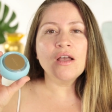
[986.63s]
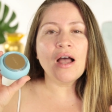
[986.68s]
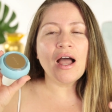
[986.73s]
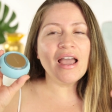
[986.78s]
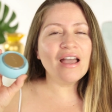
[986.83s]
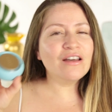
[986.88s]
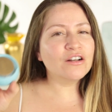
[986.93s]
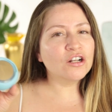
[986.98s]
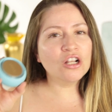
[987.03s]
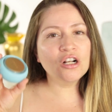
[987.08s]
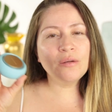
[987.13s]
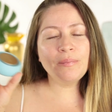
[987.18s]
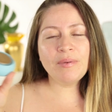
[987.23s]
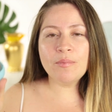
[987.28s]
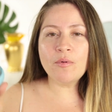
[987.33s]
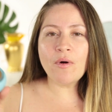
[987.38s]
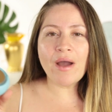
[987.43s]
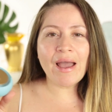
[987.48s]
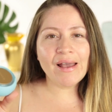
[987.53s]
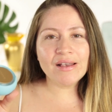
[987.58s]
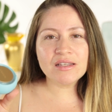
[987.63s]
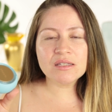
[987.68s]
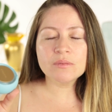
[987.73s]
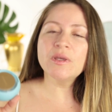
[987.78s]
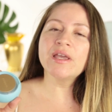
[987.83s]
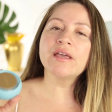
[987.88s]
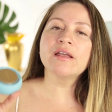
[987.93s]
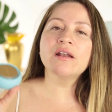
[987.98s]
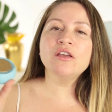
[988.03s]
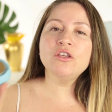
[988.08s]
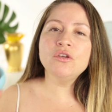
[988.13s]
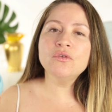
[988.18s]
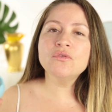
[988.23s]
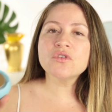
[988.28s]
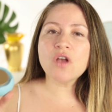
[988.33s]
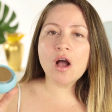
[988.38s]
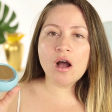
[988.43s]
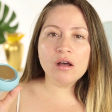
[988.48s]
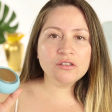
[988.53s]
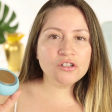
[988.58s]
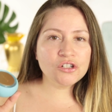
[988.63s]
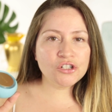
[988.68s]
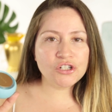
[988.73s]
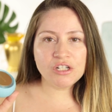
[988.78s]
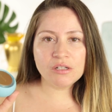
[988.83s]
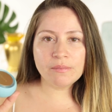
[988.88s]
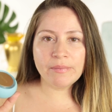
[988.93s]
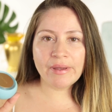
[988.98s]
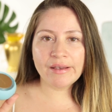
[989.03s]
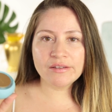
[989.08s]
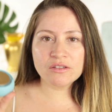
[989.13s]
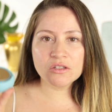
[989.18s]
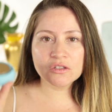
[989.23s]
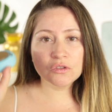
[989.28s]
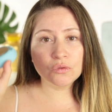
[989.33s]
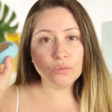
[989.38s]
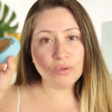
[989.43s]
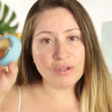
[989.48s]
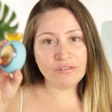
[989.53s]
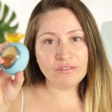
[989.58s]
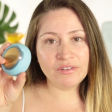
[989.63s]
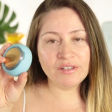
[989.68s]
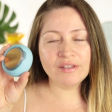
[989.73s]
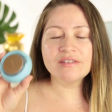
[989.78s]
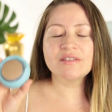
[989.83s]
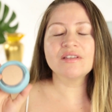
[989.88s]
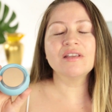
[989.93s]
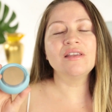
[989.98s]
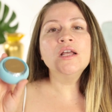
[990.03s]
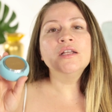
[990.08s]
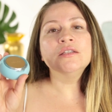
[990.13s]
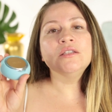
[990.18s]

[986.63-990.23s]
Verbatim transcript: I had a lot of people ask me, can I use other sheet masks with this?